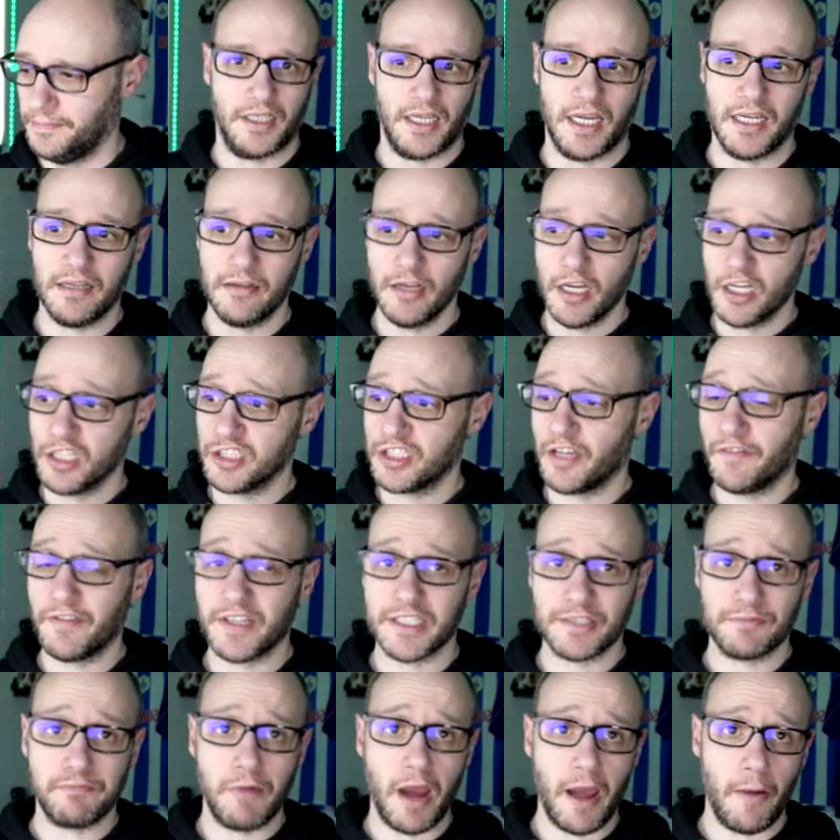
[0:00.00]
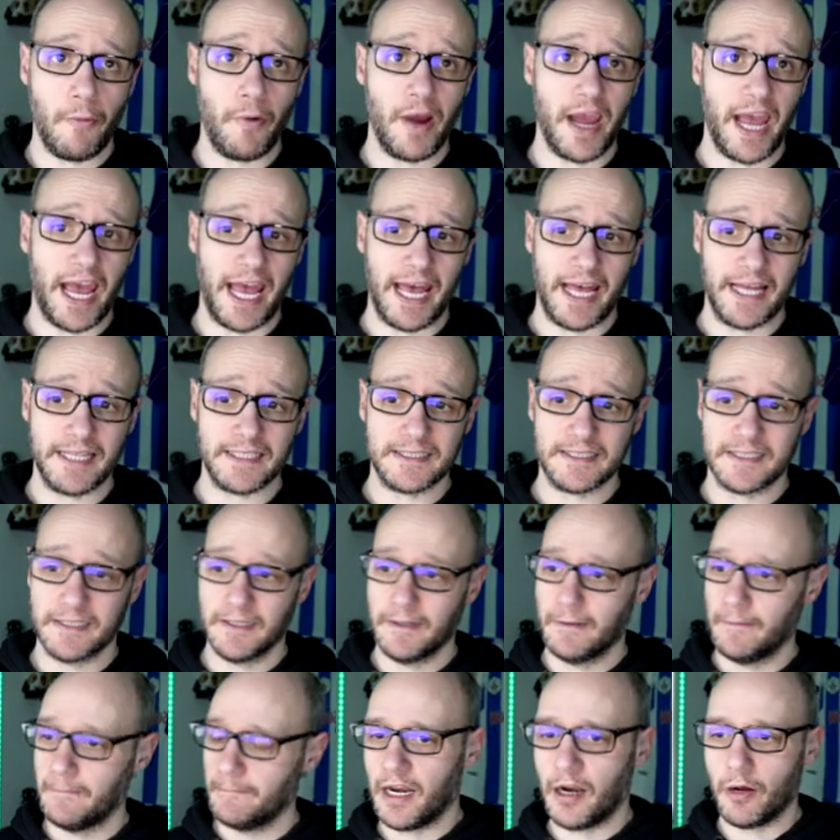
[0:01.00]
Okay, so that's where we're at
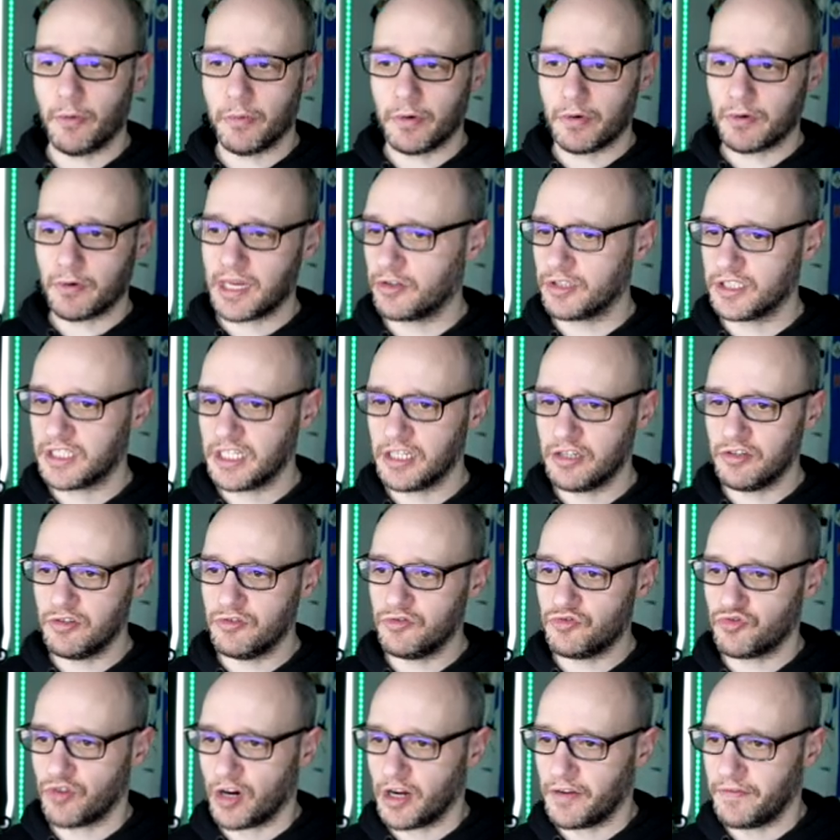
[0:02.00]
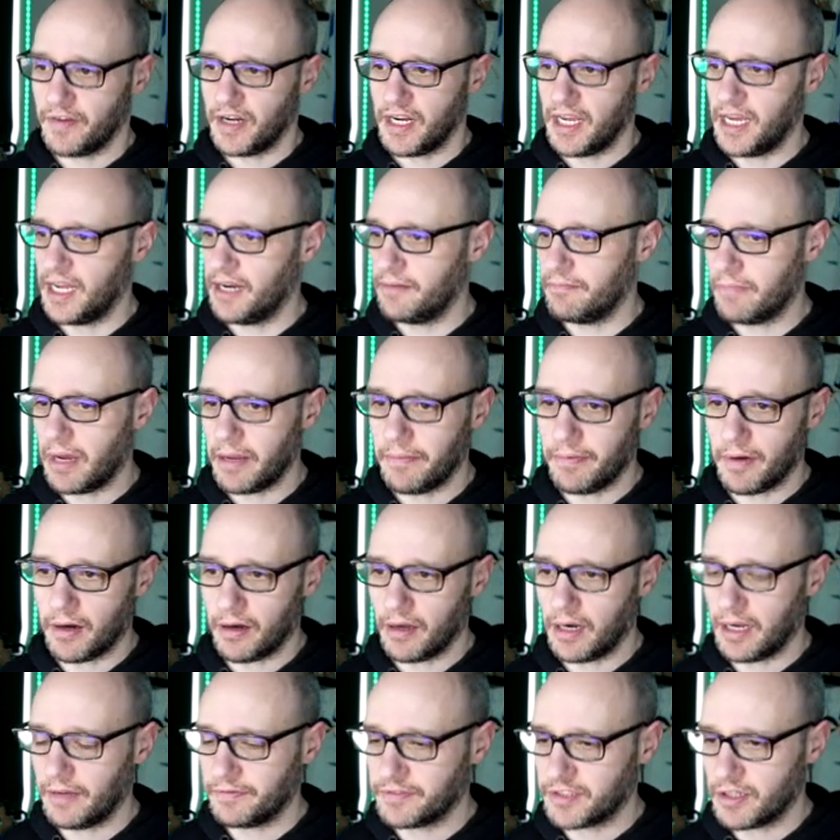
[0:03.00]
and I will continue driving in. Maybe
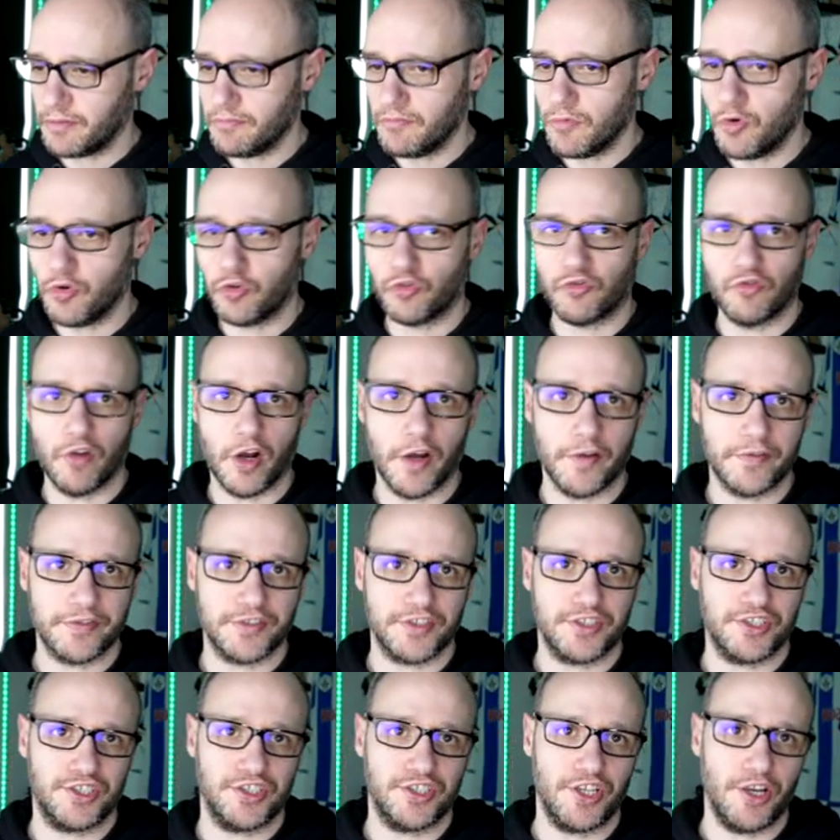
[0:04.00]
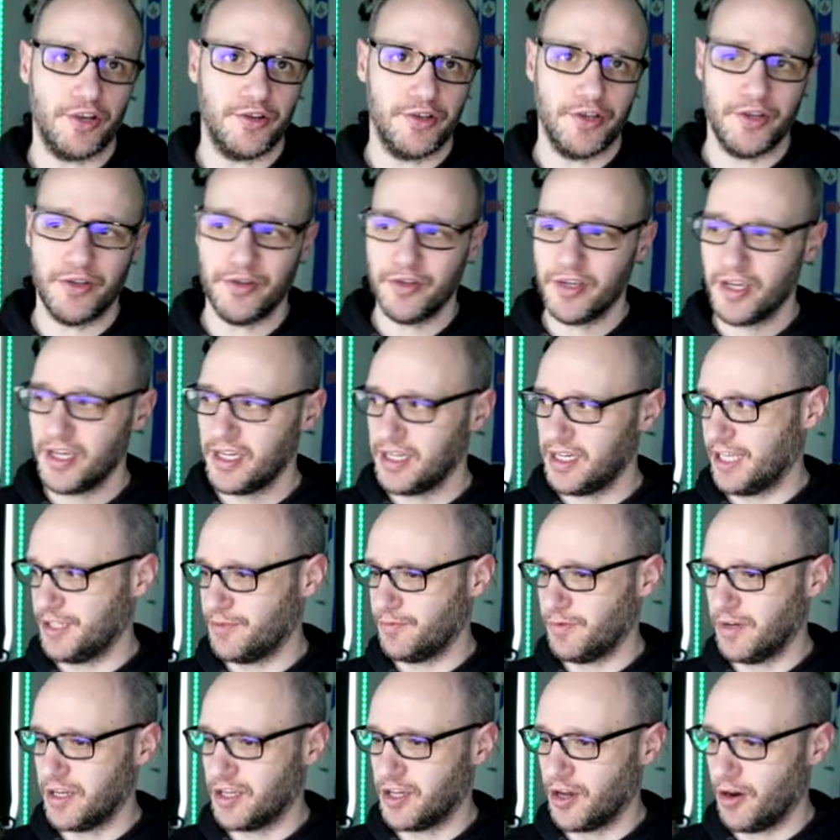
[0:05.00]
I'll have some more graphs to show you
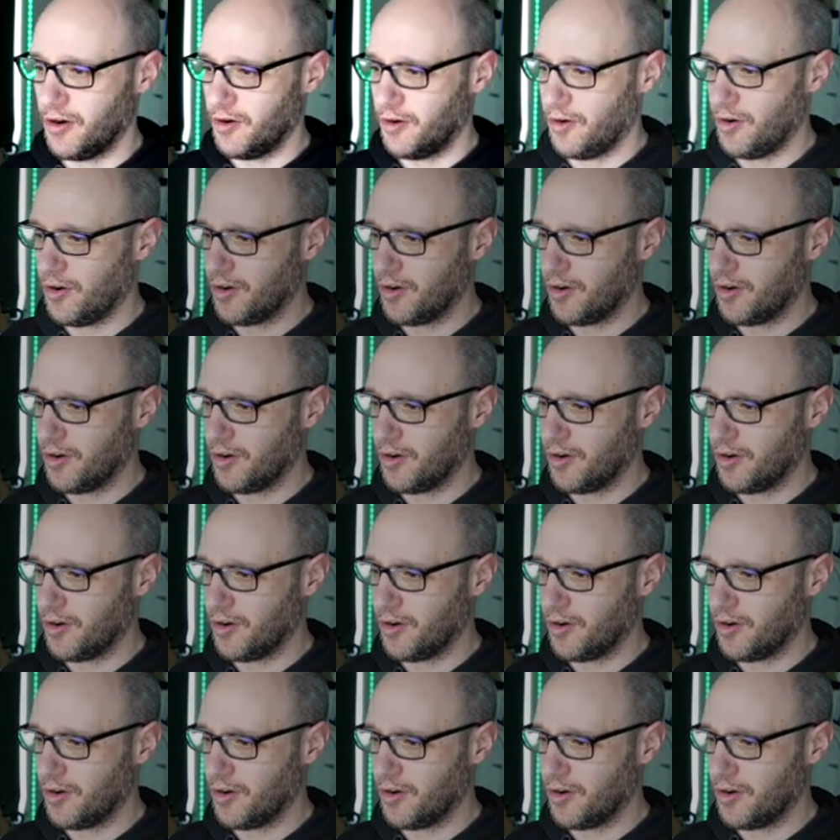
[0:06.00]
as we go